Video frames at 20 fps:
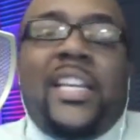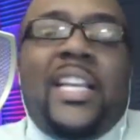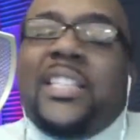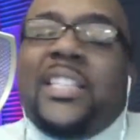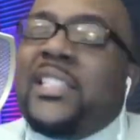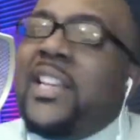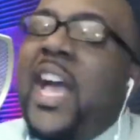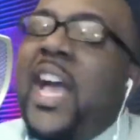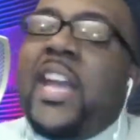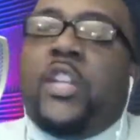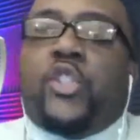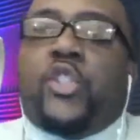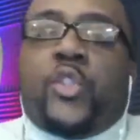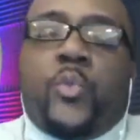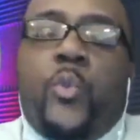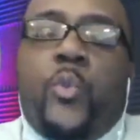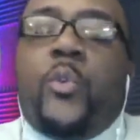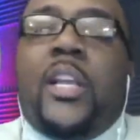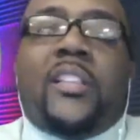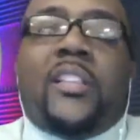He's not as
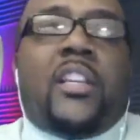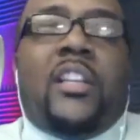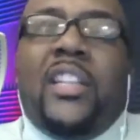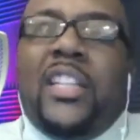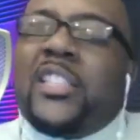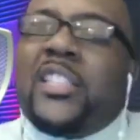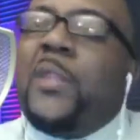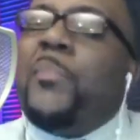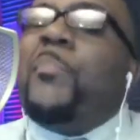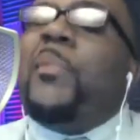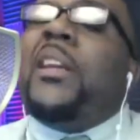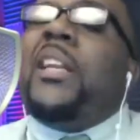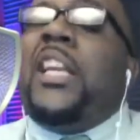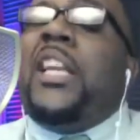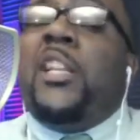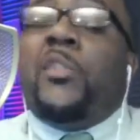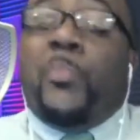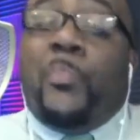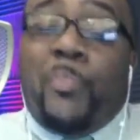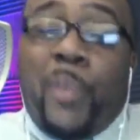shrewd as Clinton, but
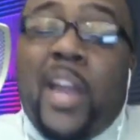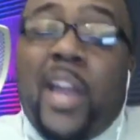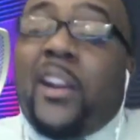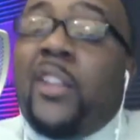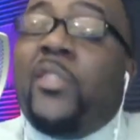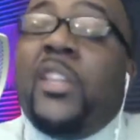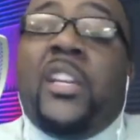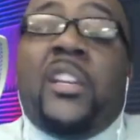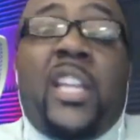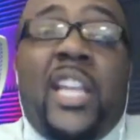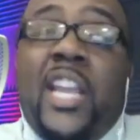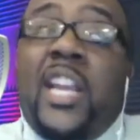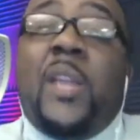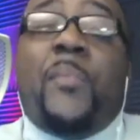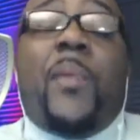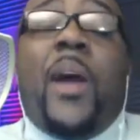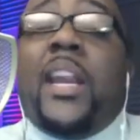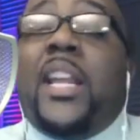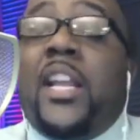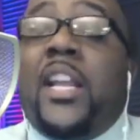he's better than
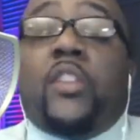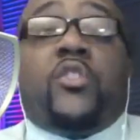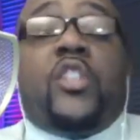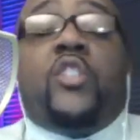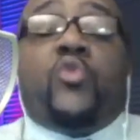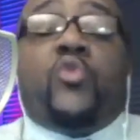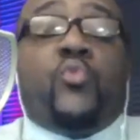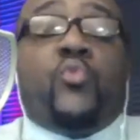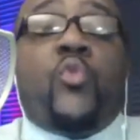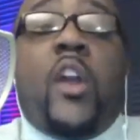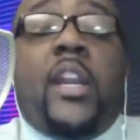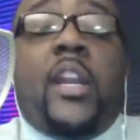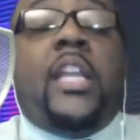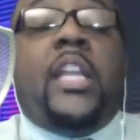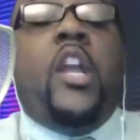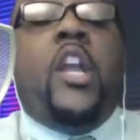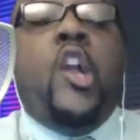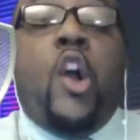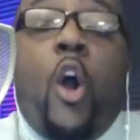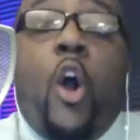anybody else that's
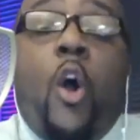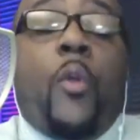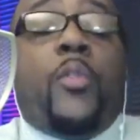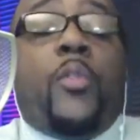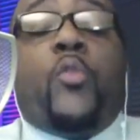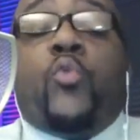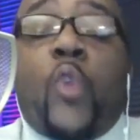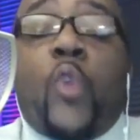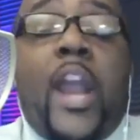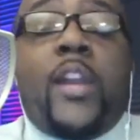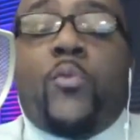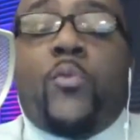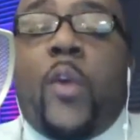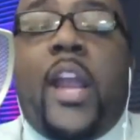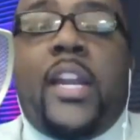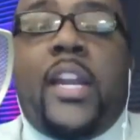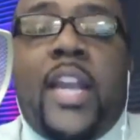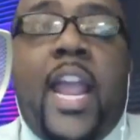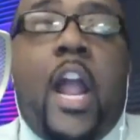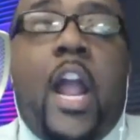running on the
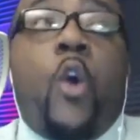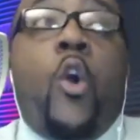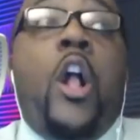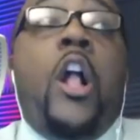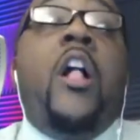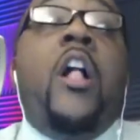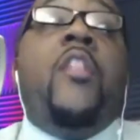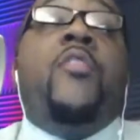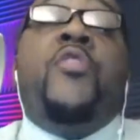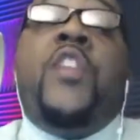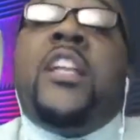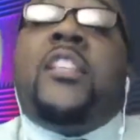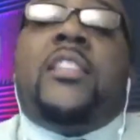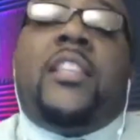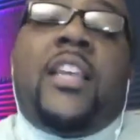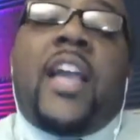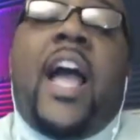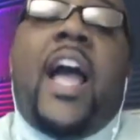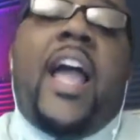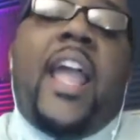right now. This
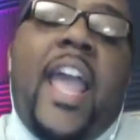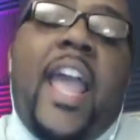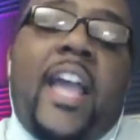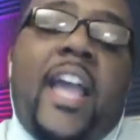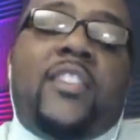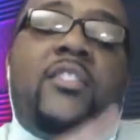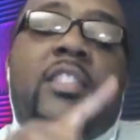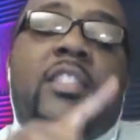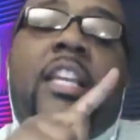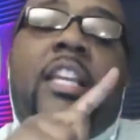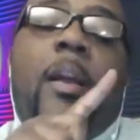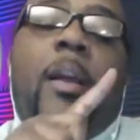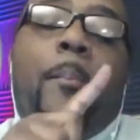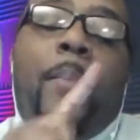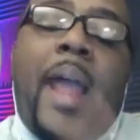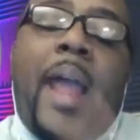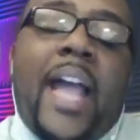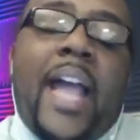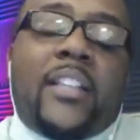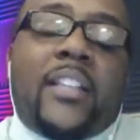guy has the
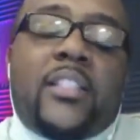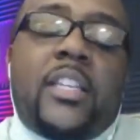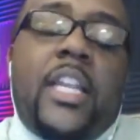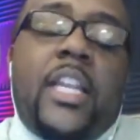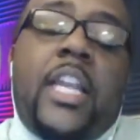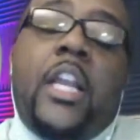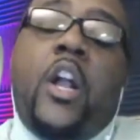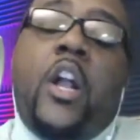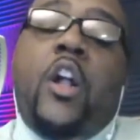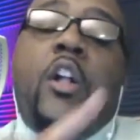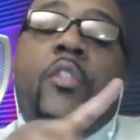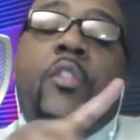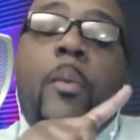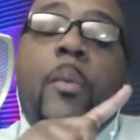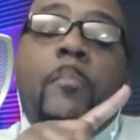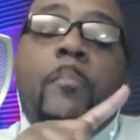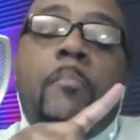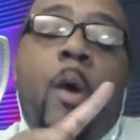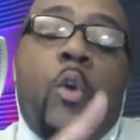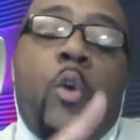capacity,
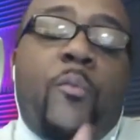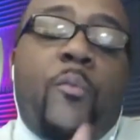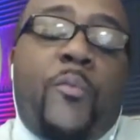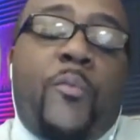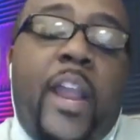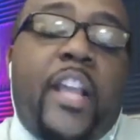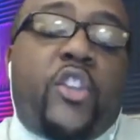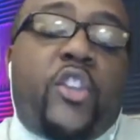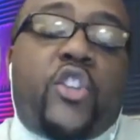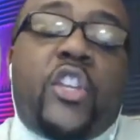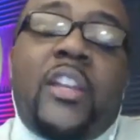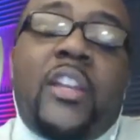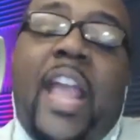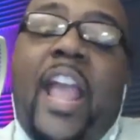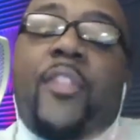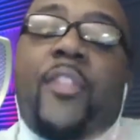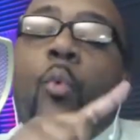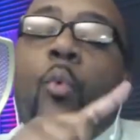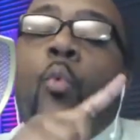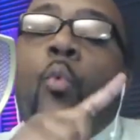the motivation,
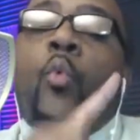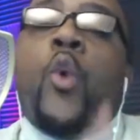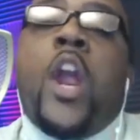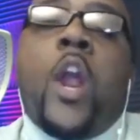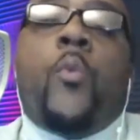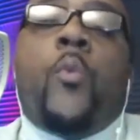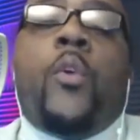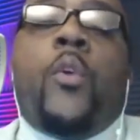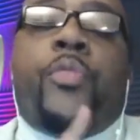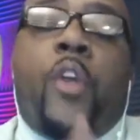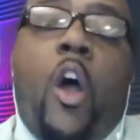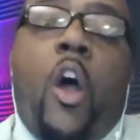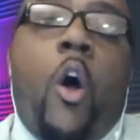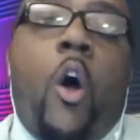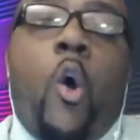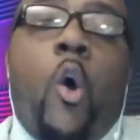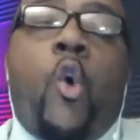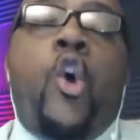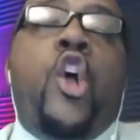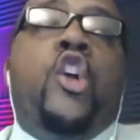and the
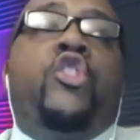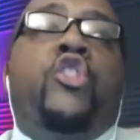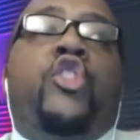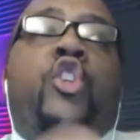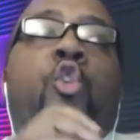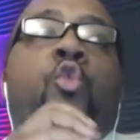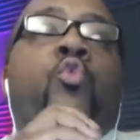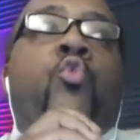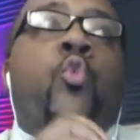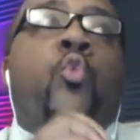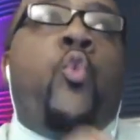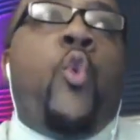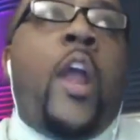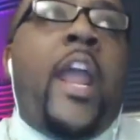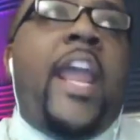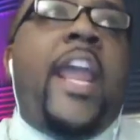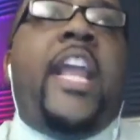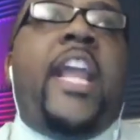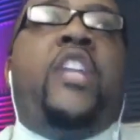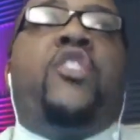wherewithal to
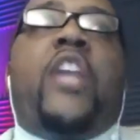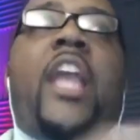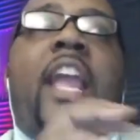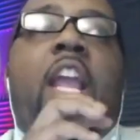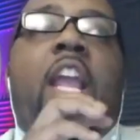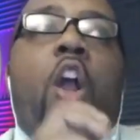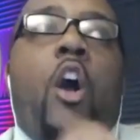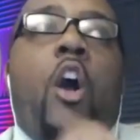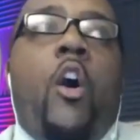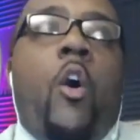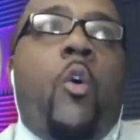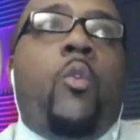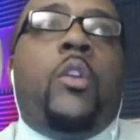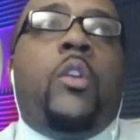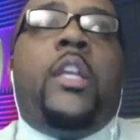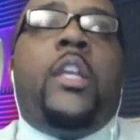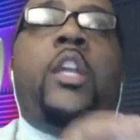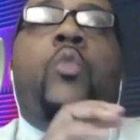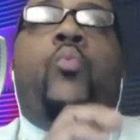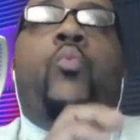wage a
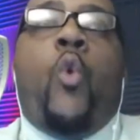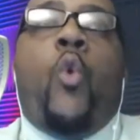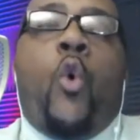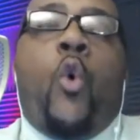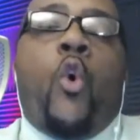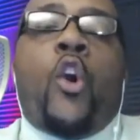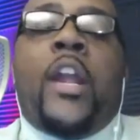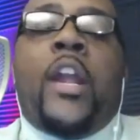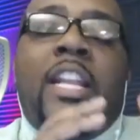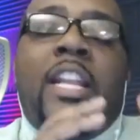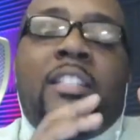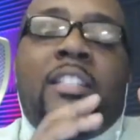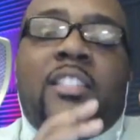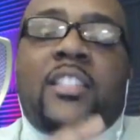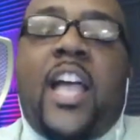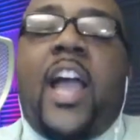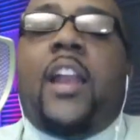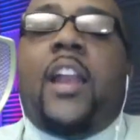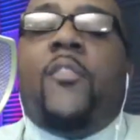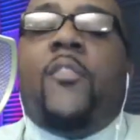holy war
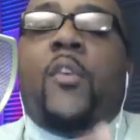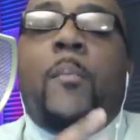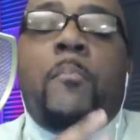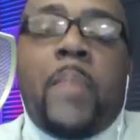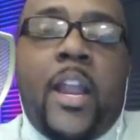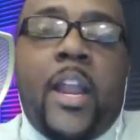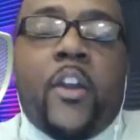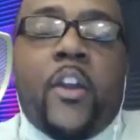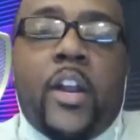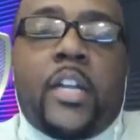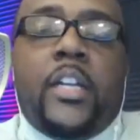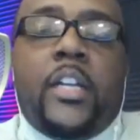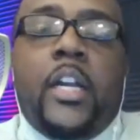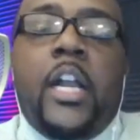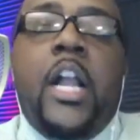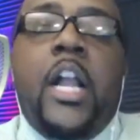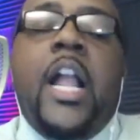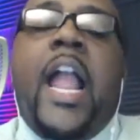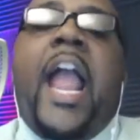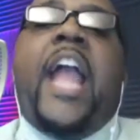inside of
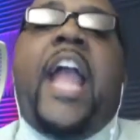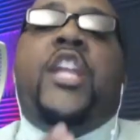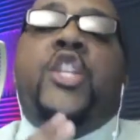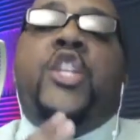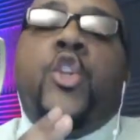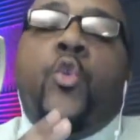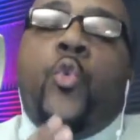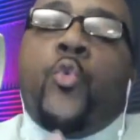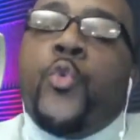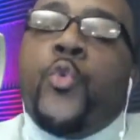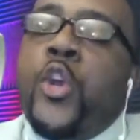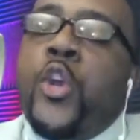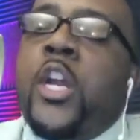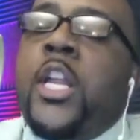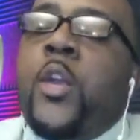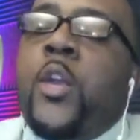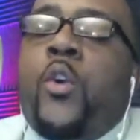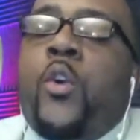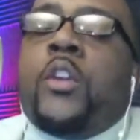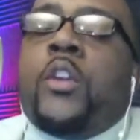America. And you
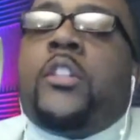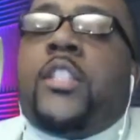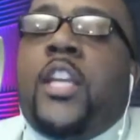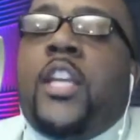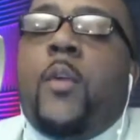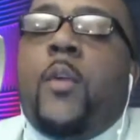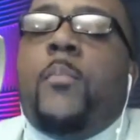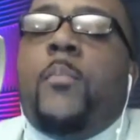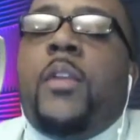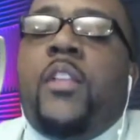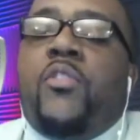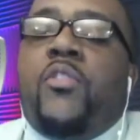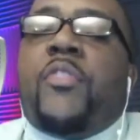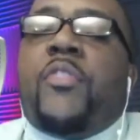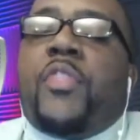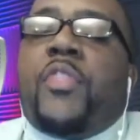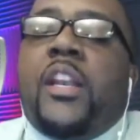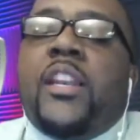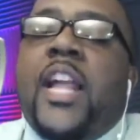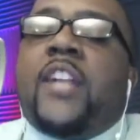really want to tell me
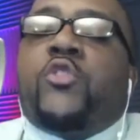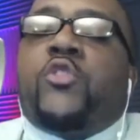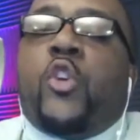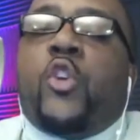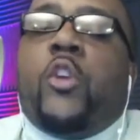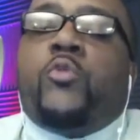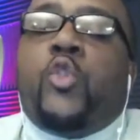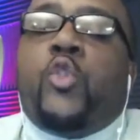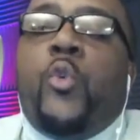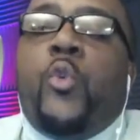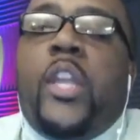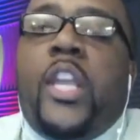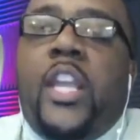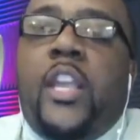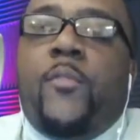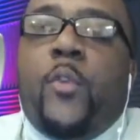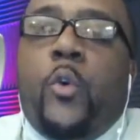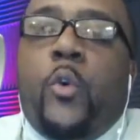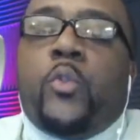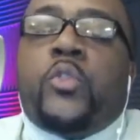that the lesser of two
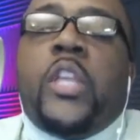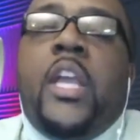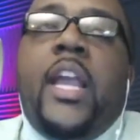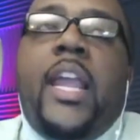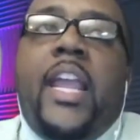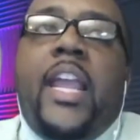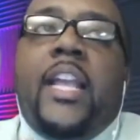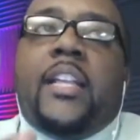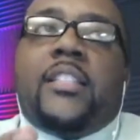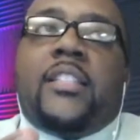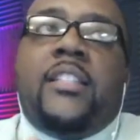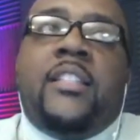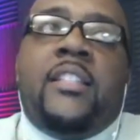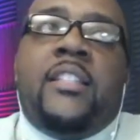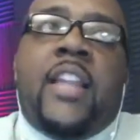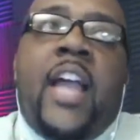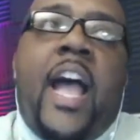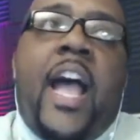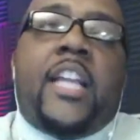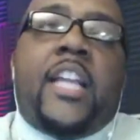evils is
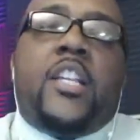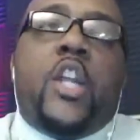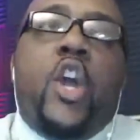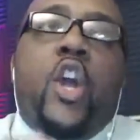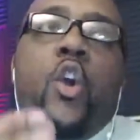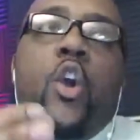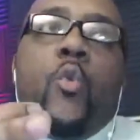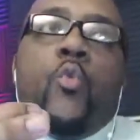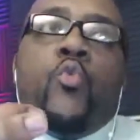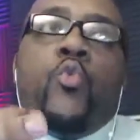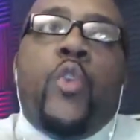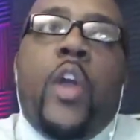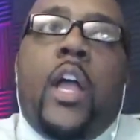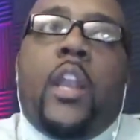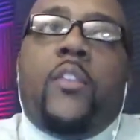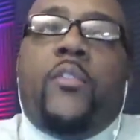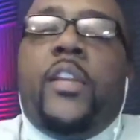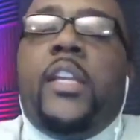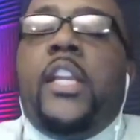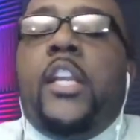not
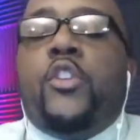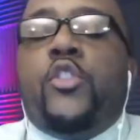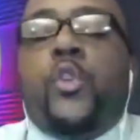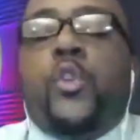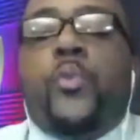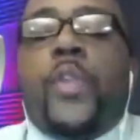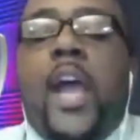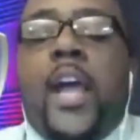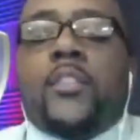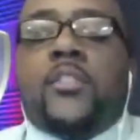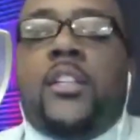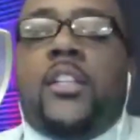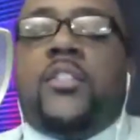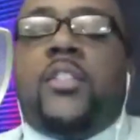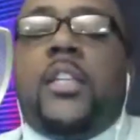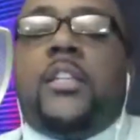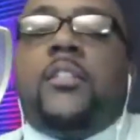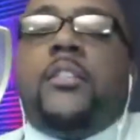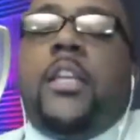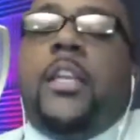relevant in
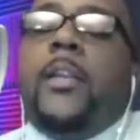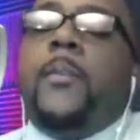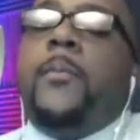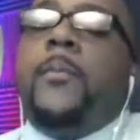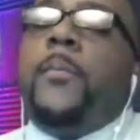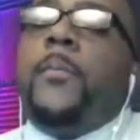2016?